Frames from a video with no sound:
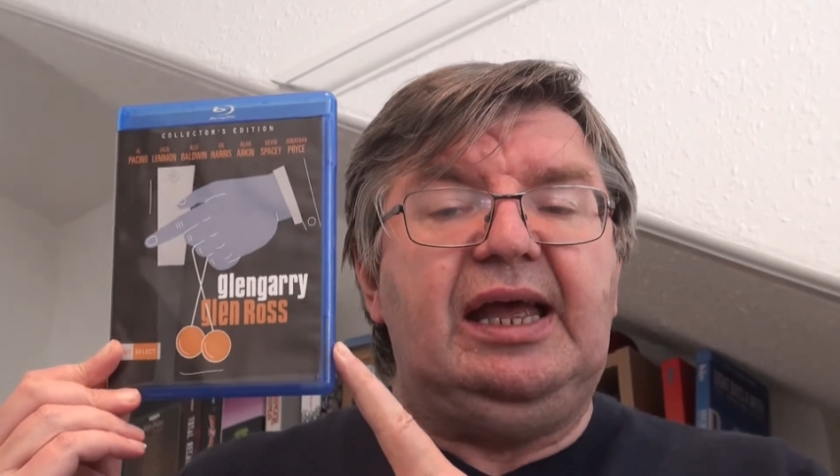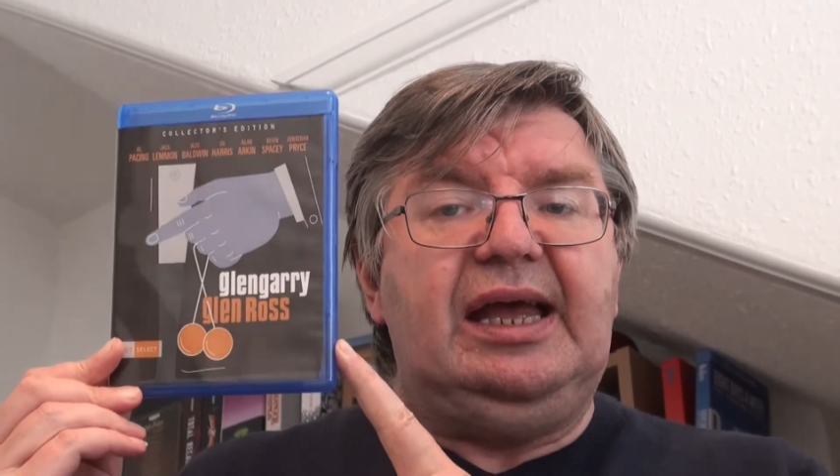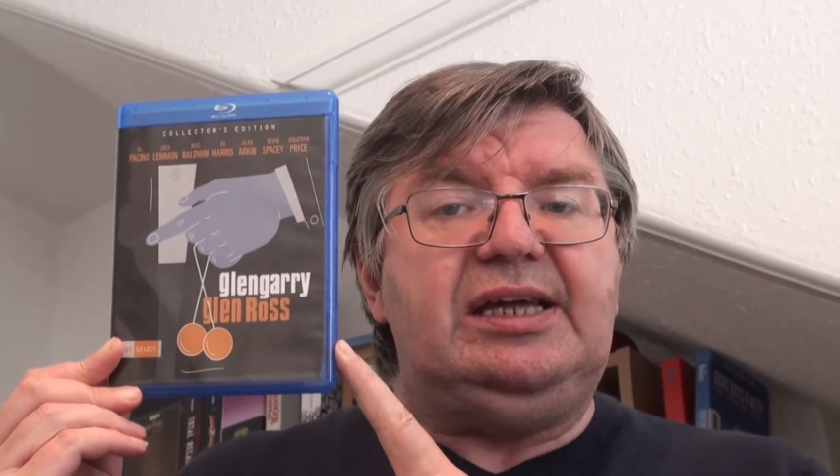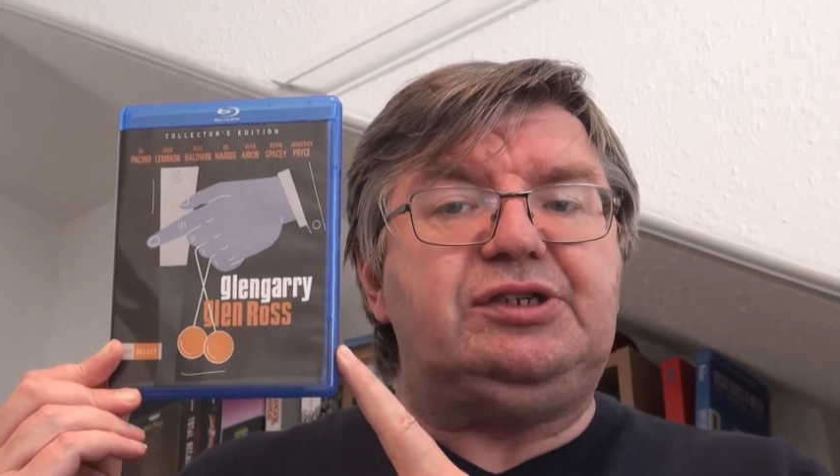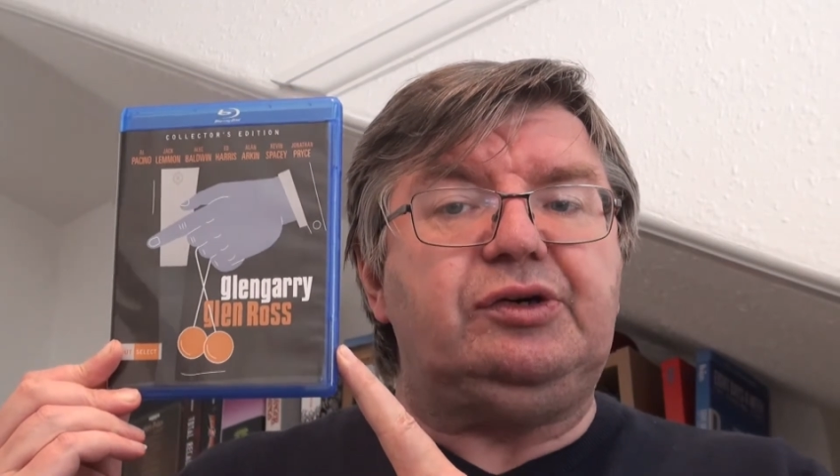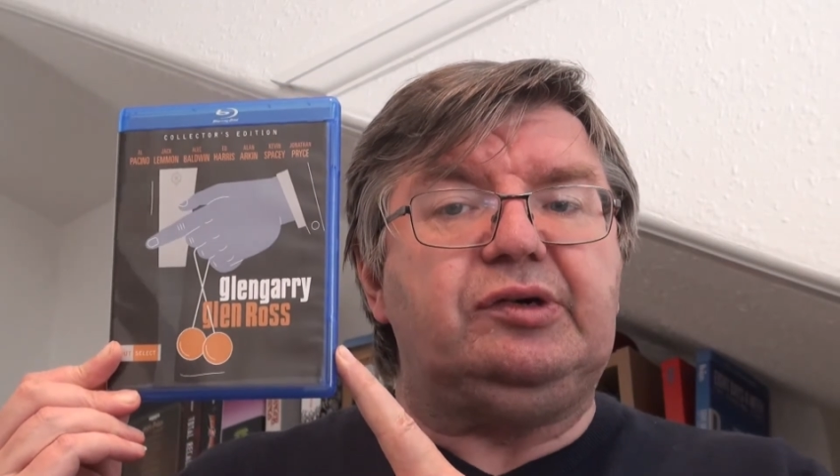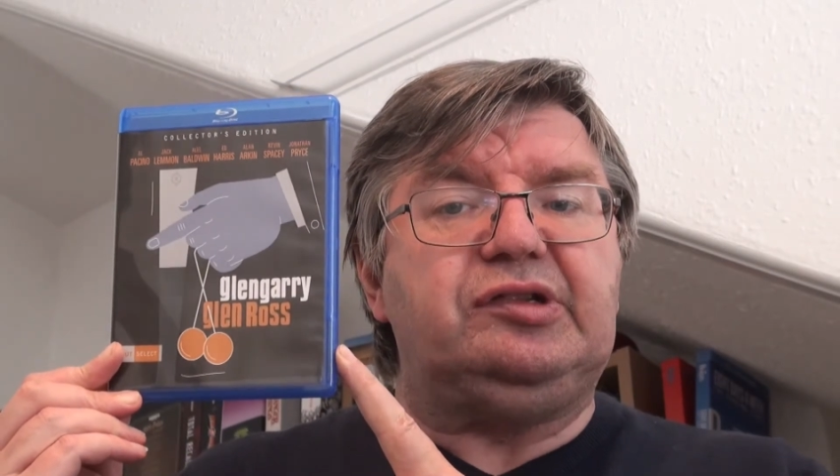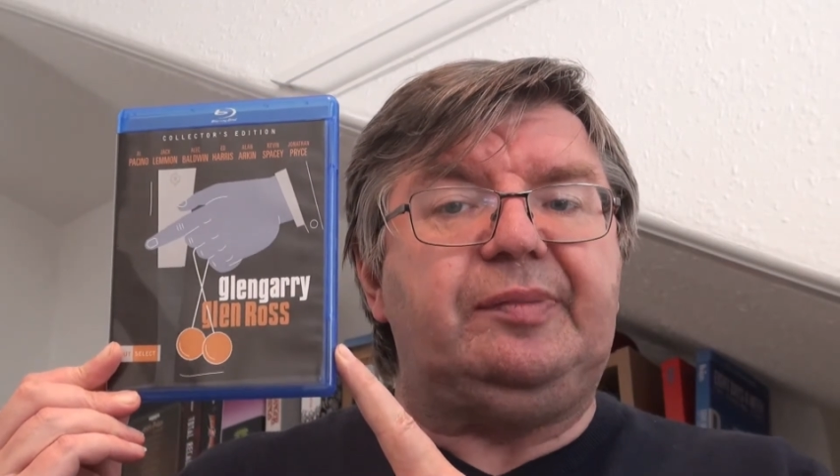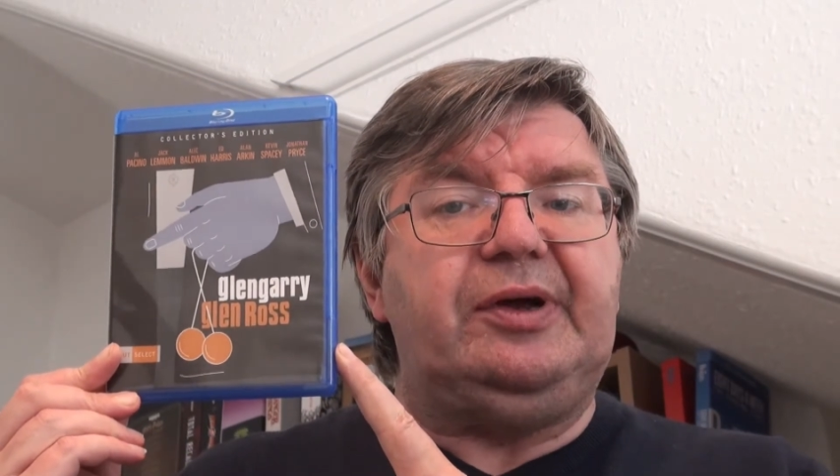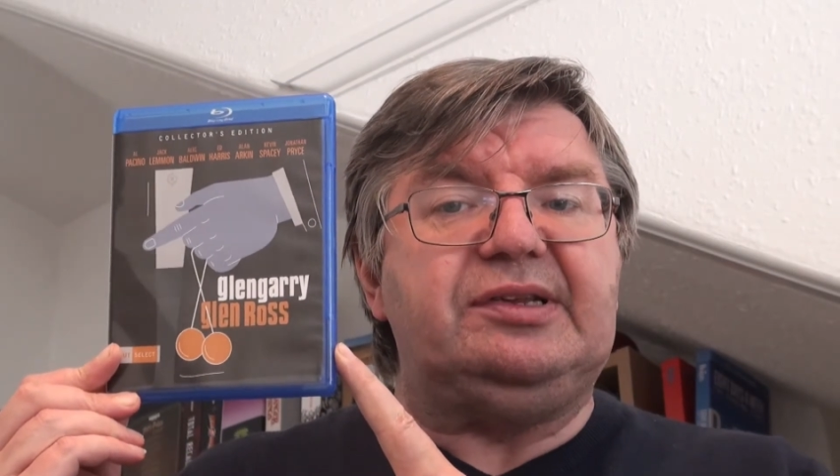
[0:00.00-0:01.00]
He
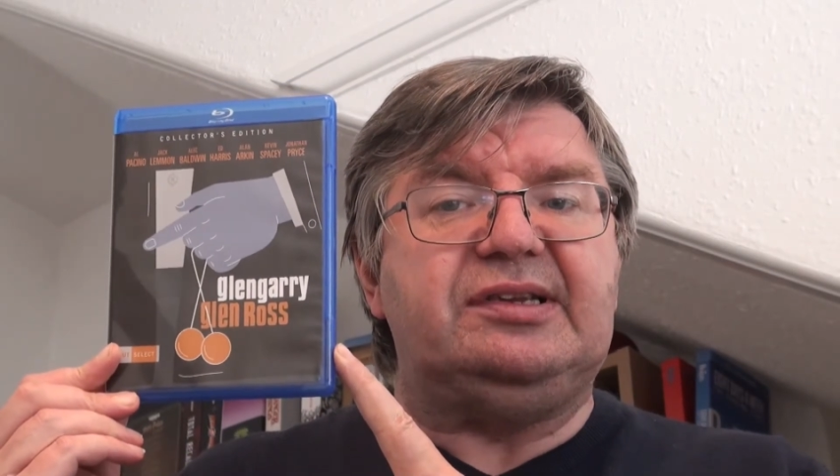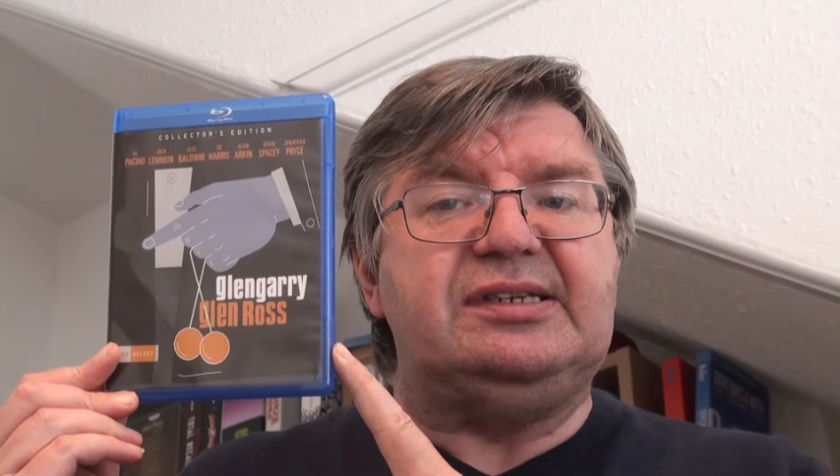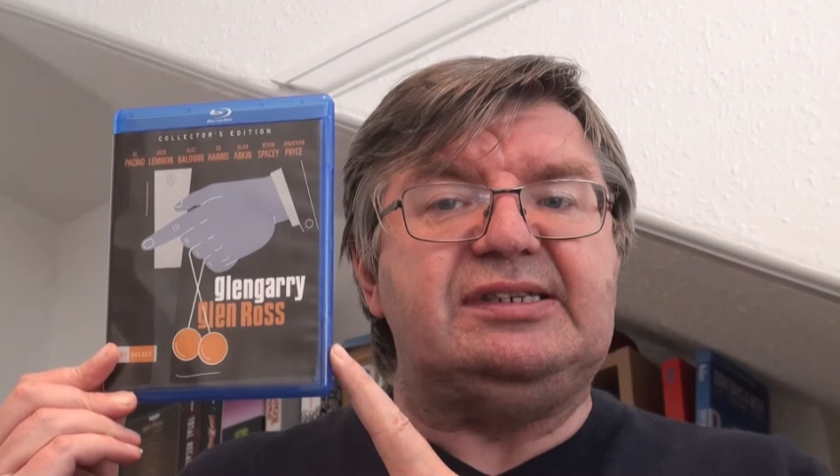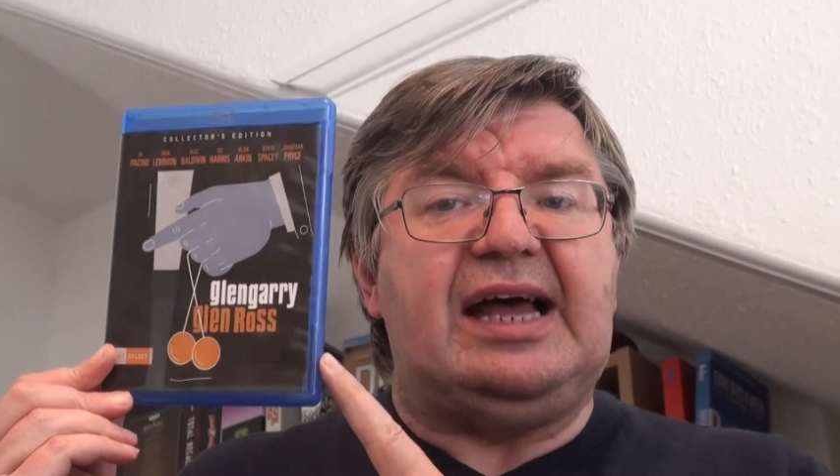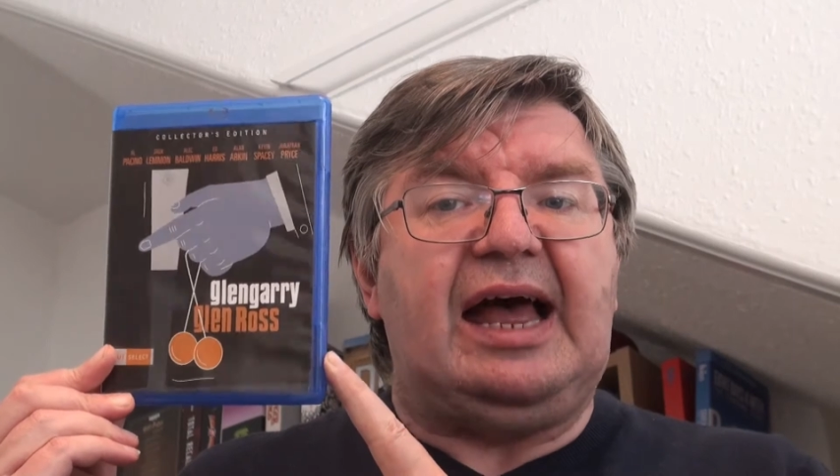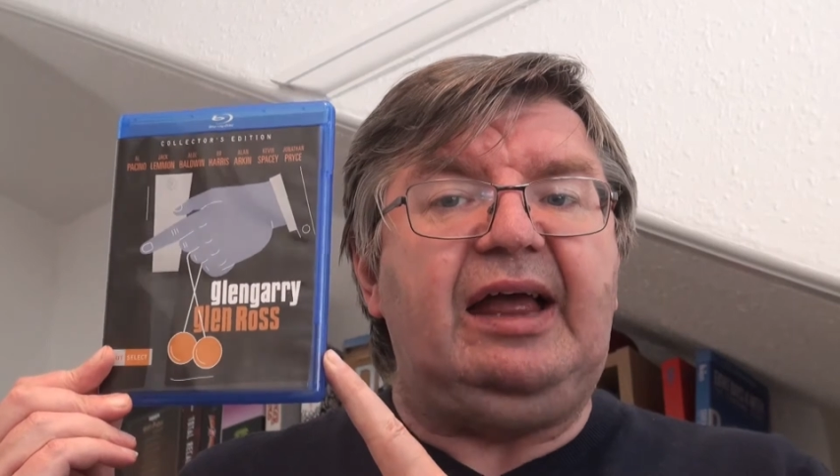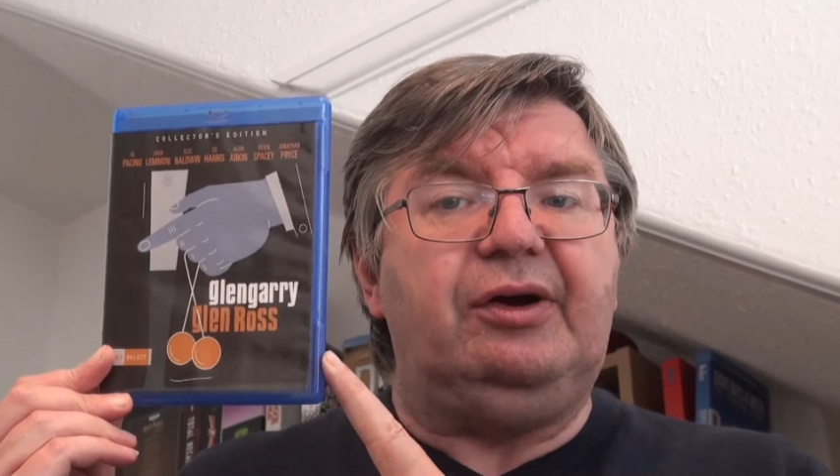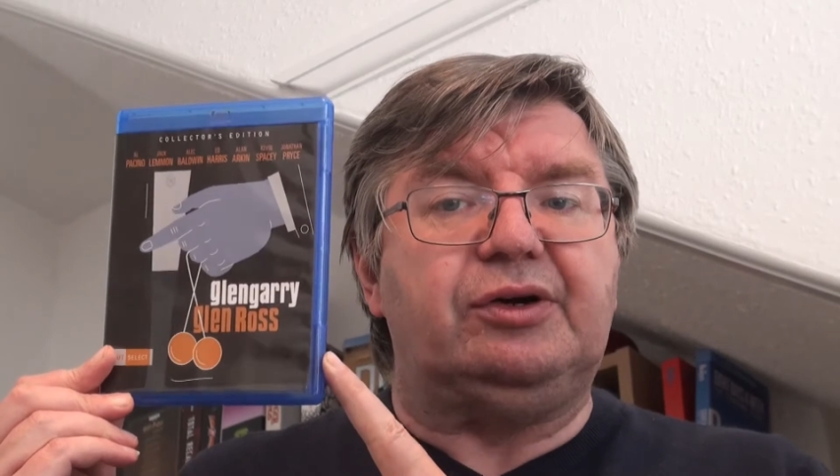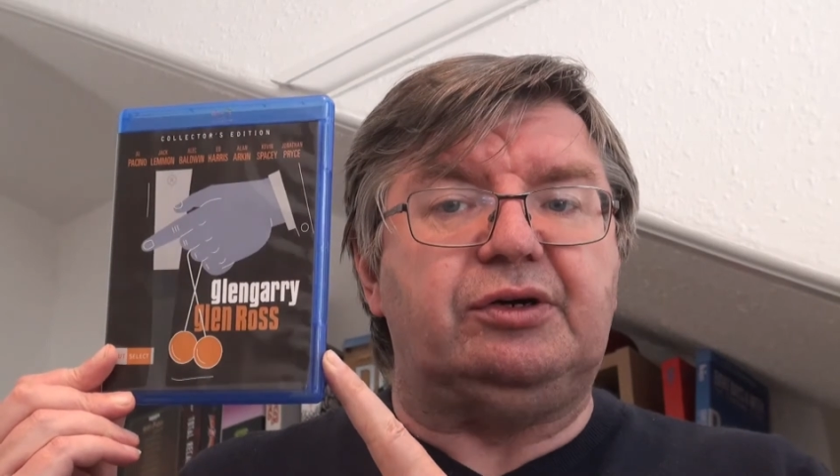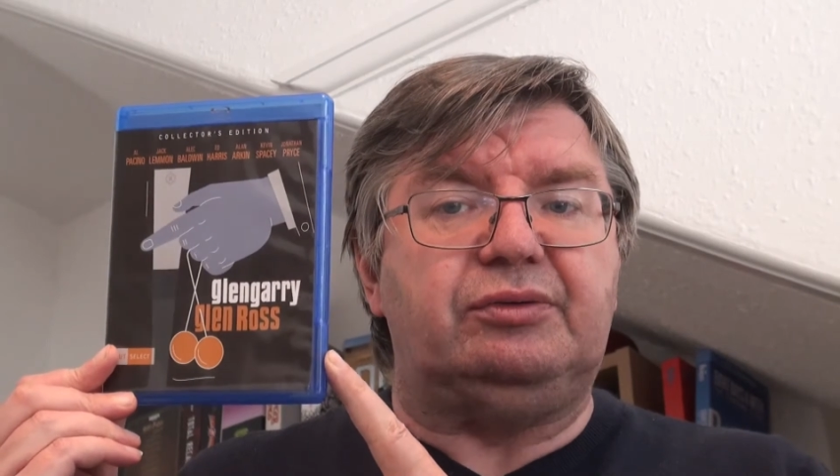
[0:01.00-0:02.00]
talks about his
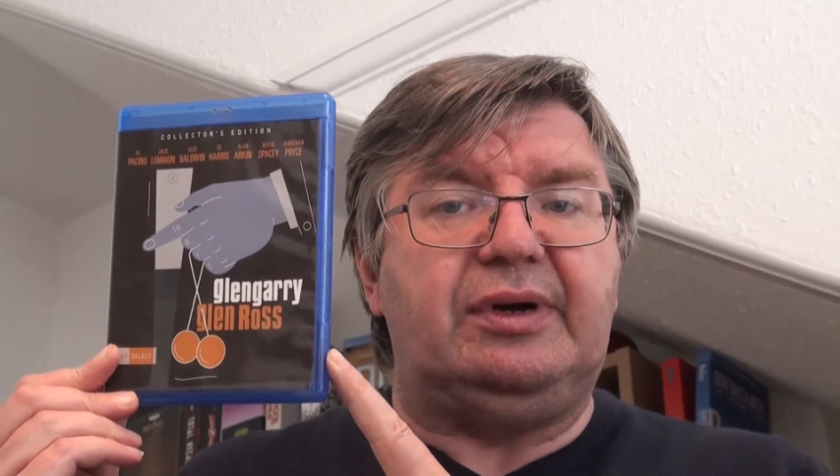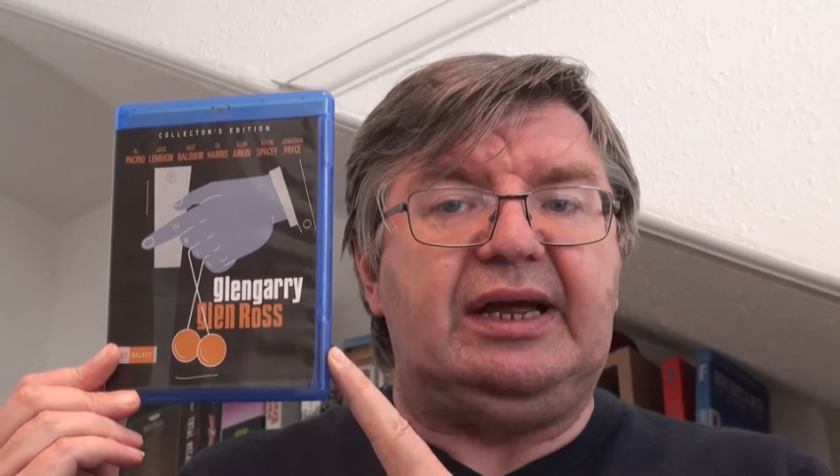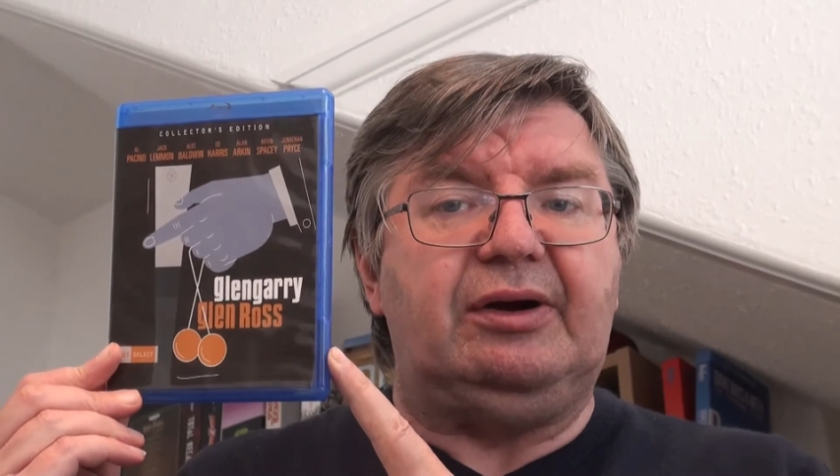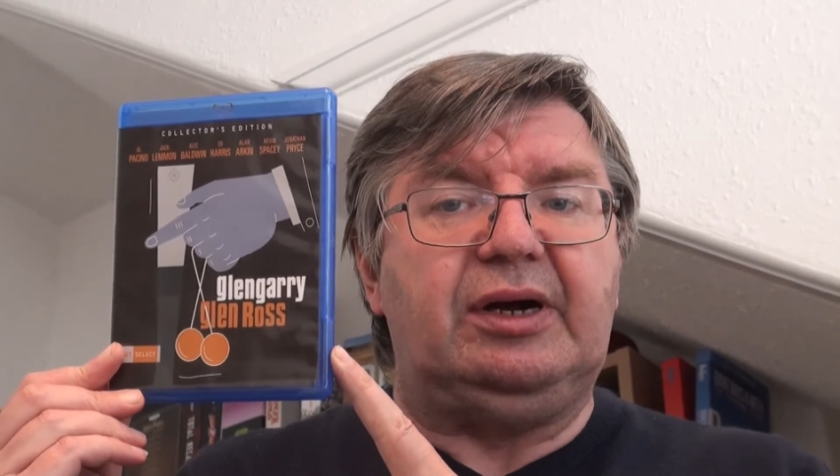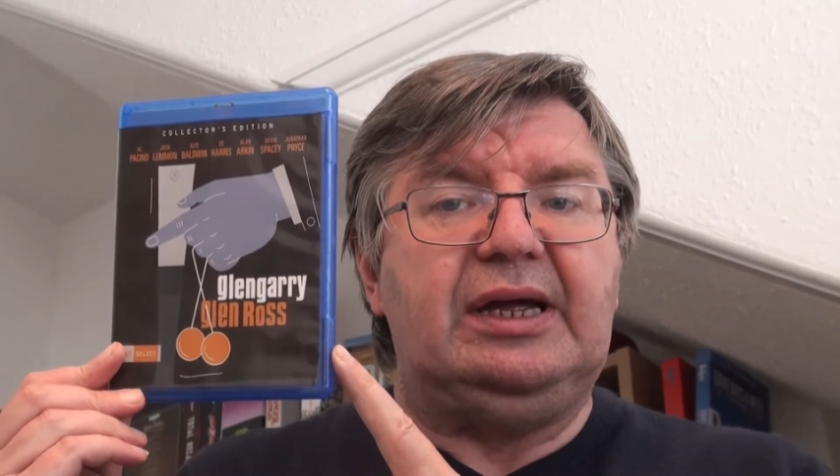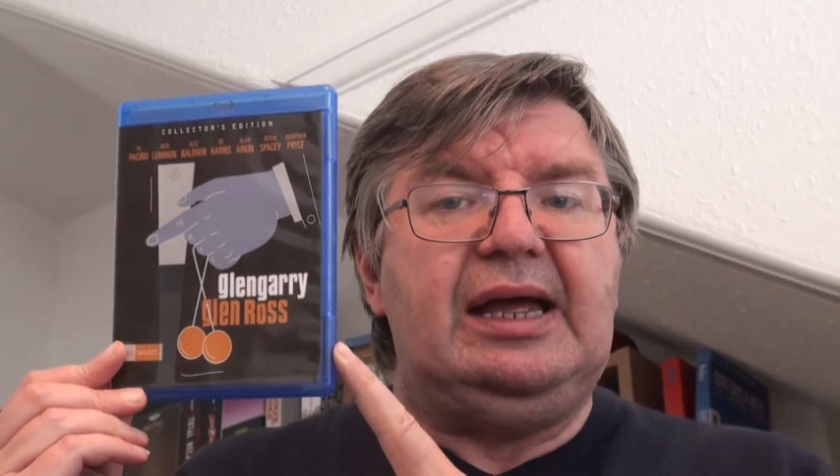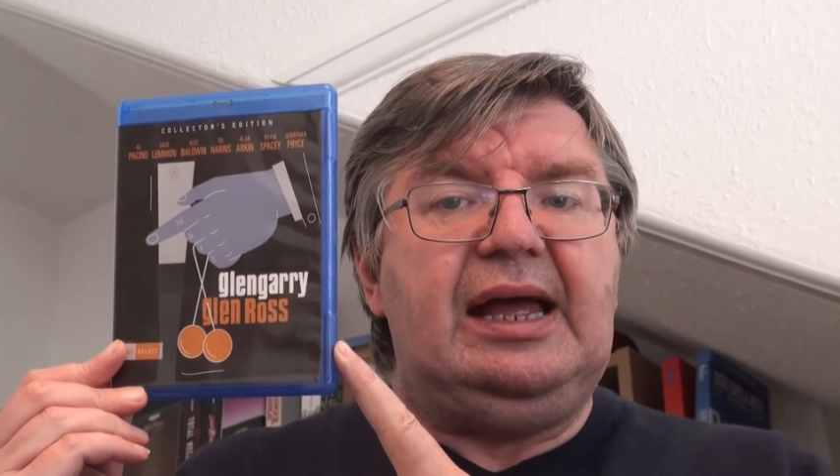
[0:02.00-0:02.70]
entire career,